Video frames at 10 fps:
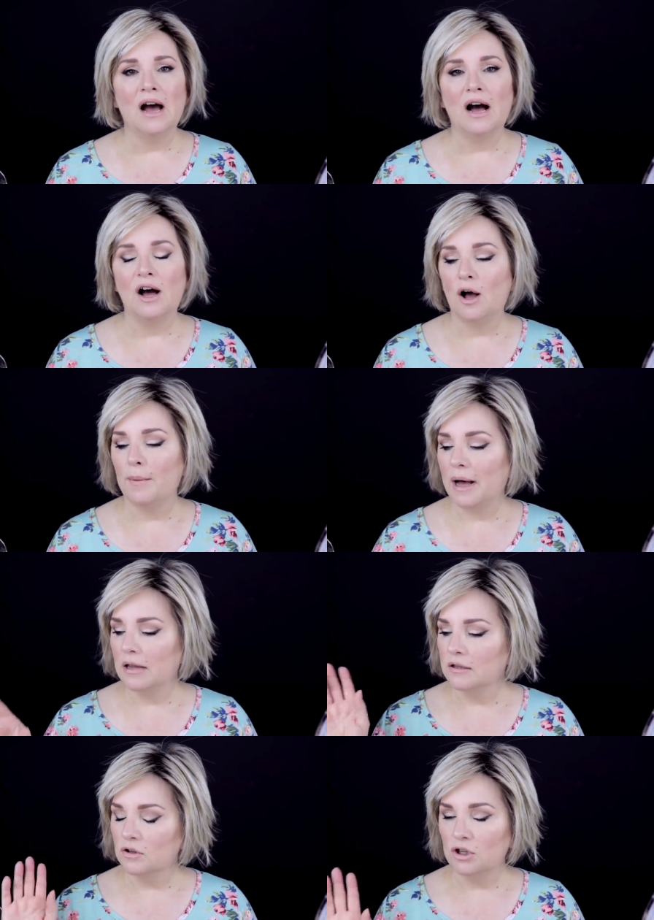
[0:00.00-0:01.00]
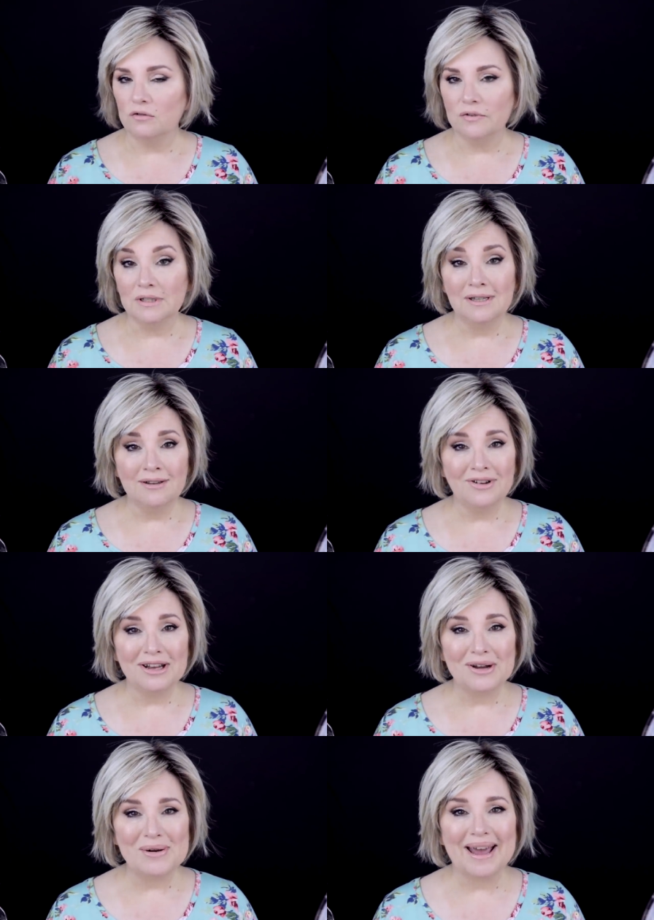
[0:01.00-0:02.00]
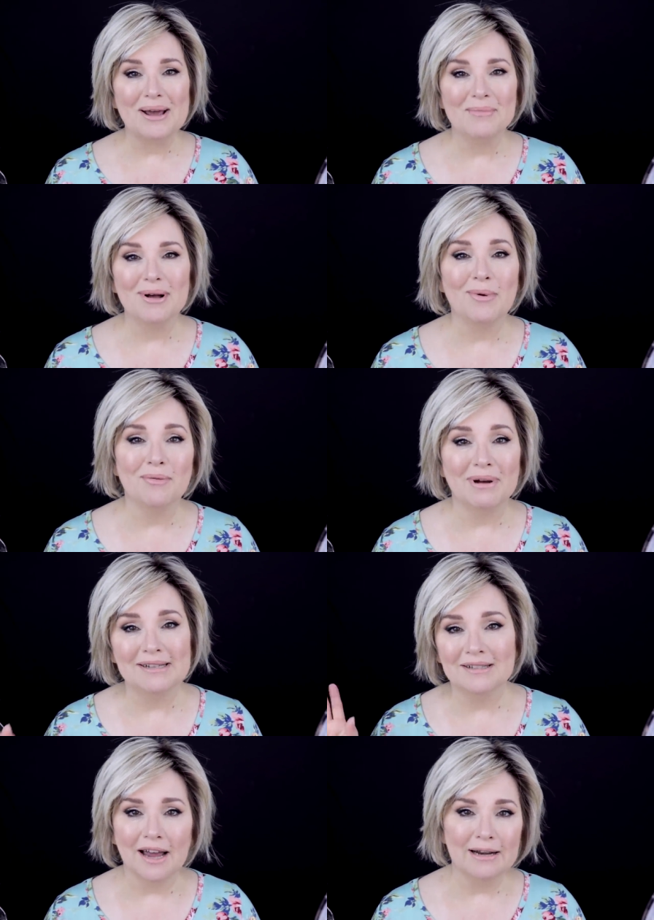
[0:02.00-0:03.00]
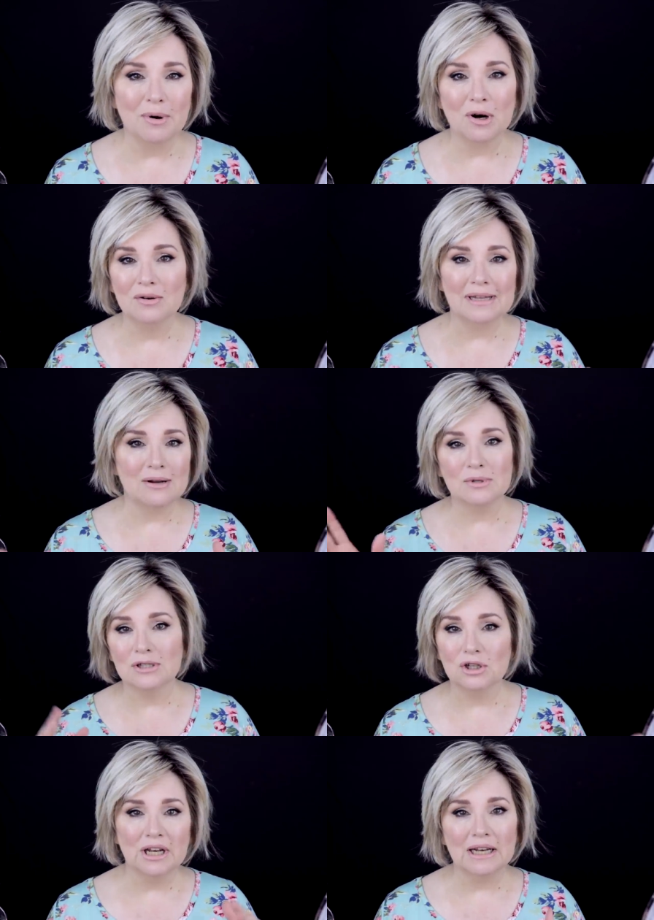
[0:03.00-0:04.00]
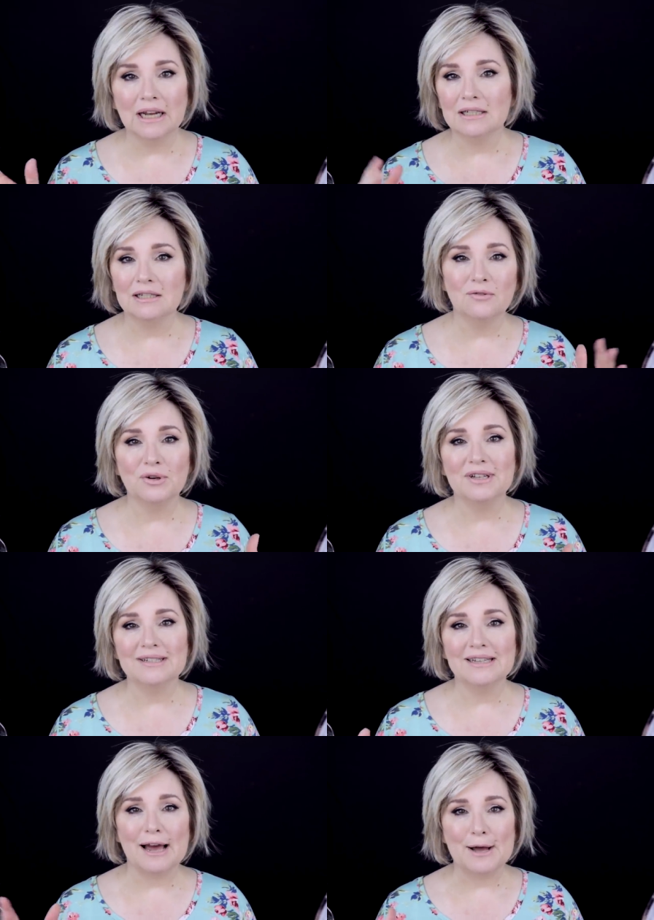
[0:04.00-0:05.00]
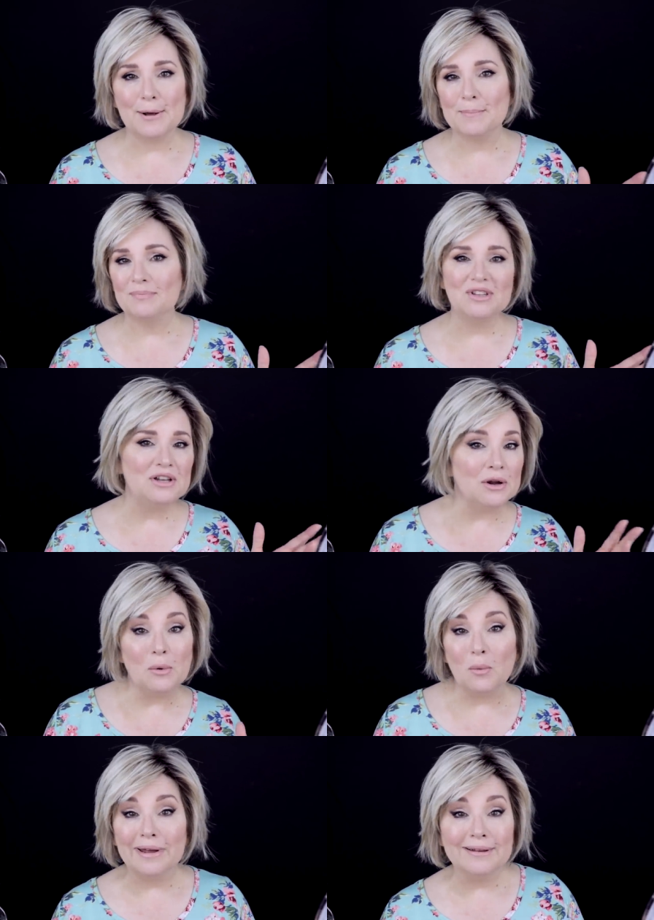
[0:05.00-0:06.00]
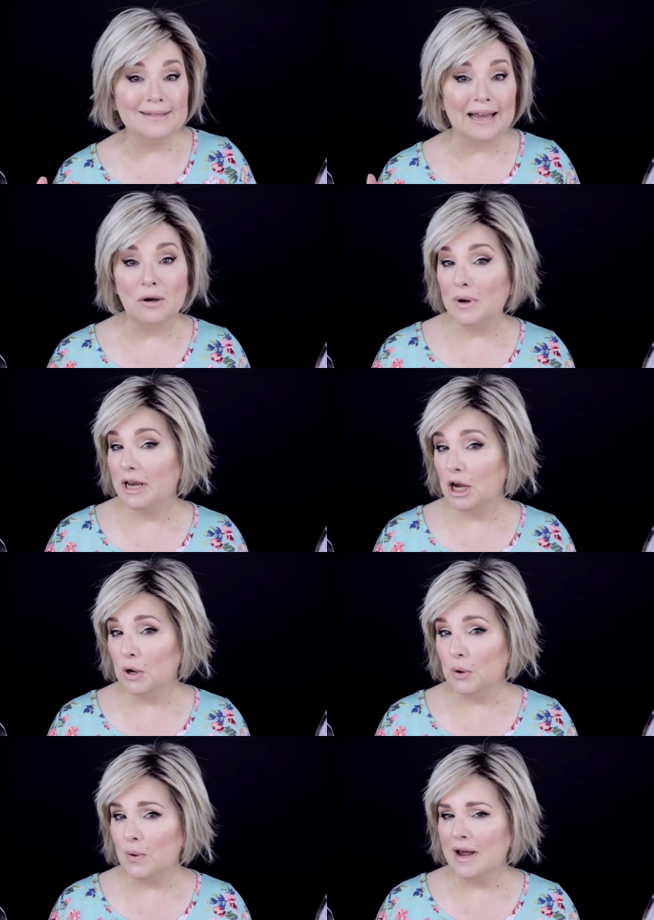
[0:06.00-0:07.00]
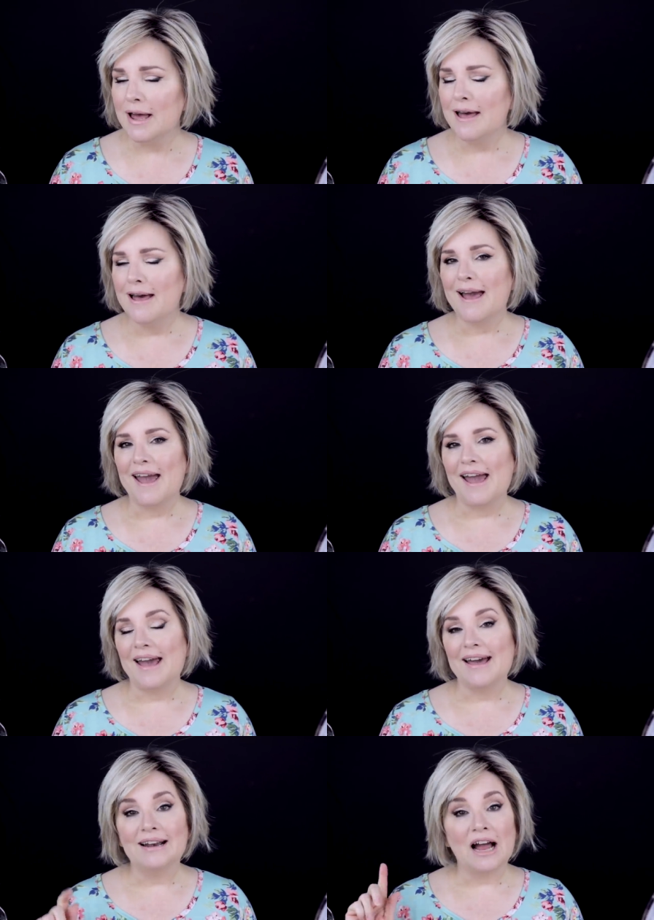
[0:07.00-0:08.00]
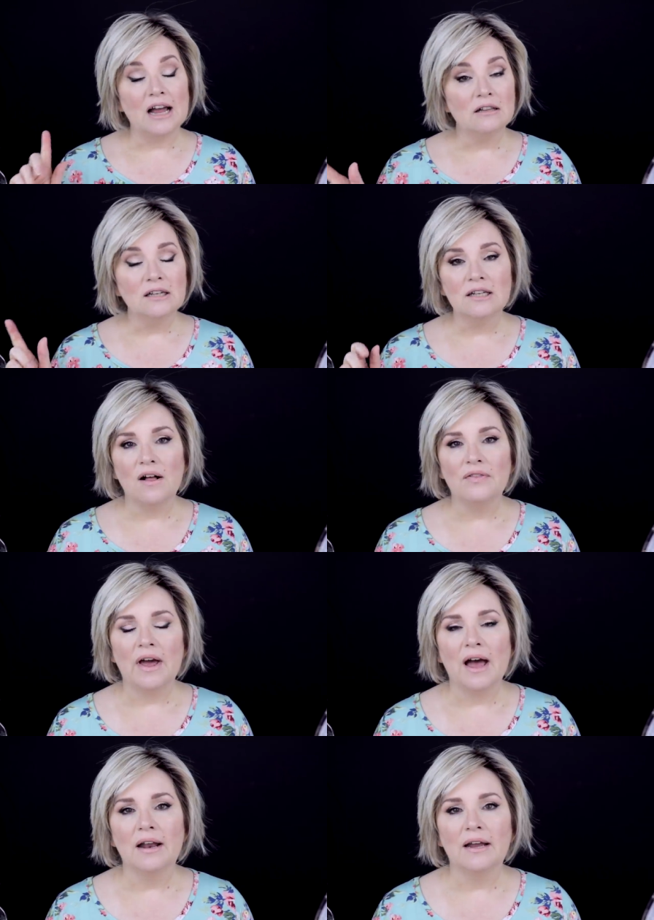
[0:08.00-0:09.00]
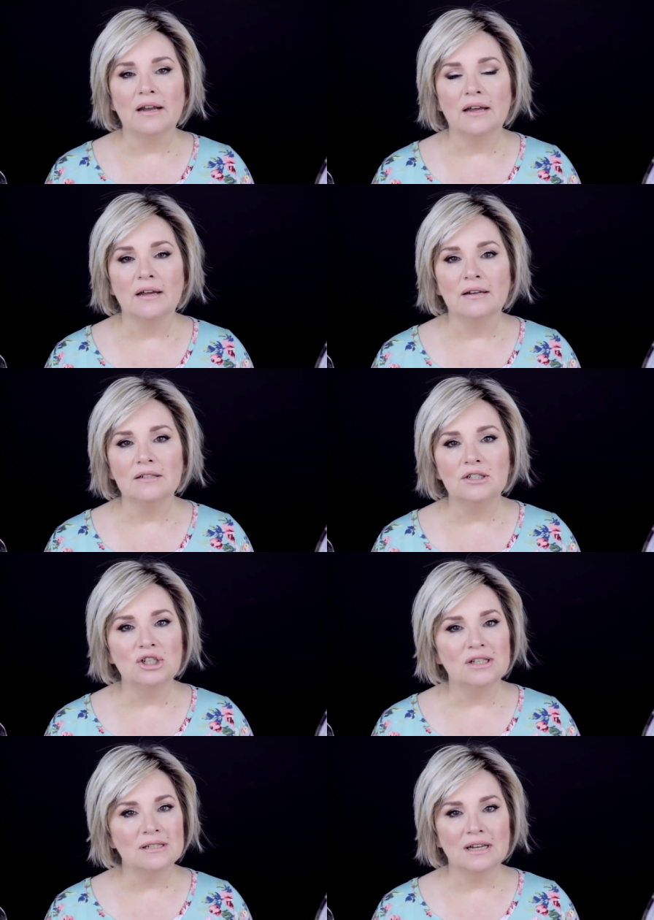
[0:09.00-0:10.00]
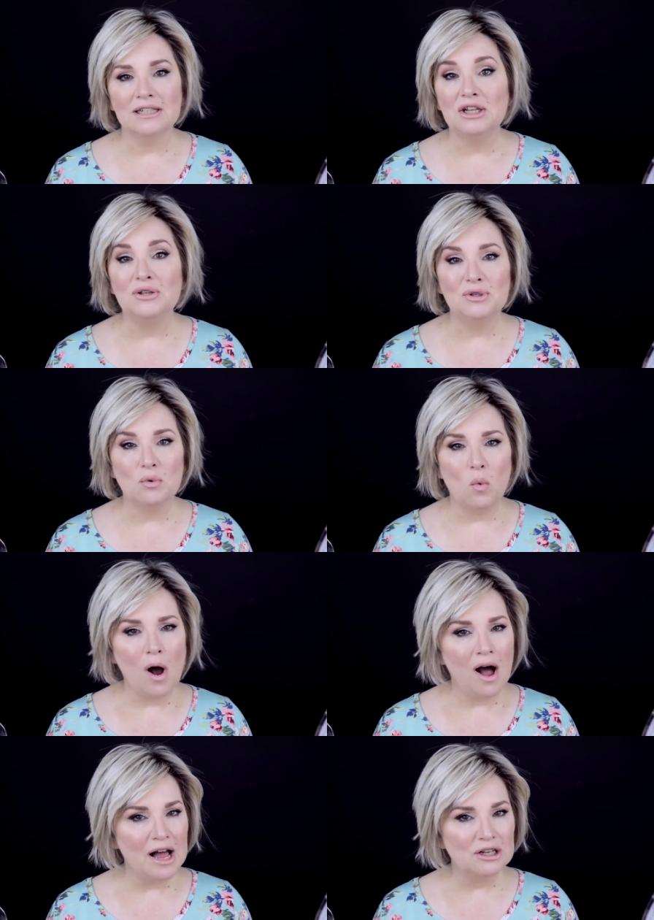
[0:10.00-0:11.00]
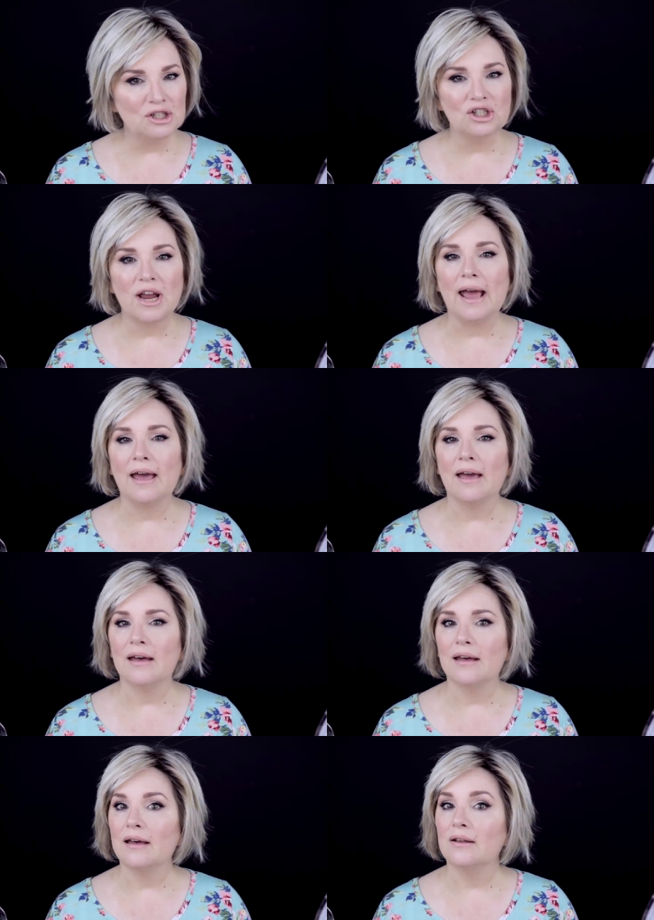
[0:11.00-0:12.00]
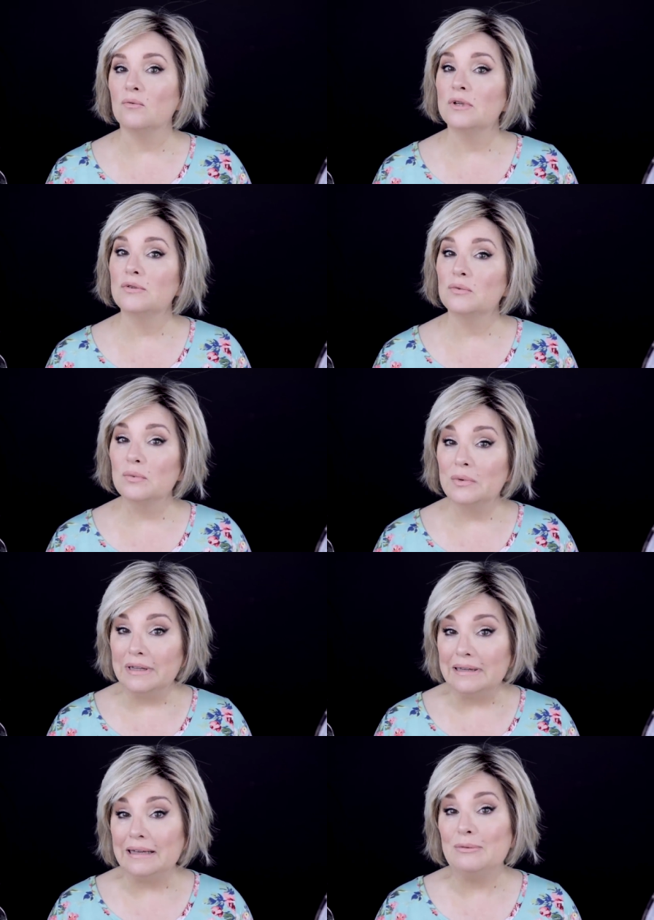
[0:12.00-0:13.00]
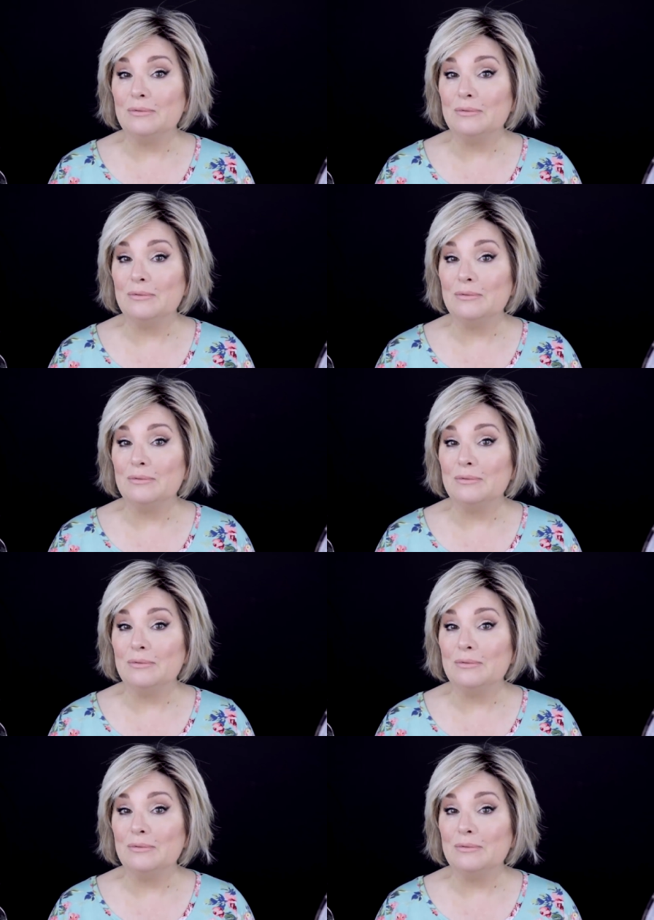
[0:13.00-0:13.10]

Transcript: Um, a little QVC video came up on my sidebar as I was looking at different, um, you know, wigs like we do. And I clicked on that and just continued to watch and was really,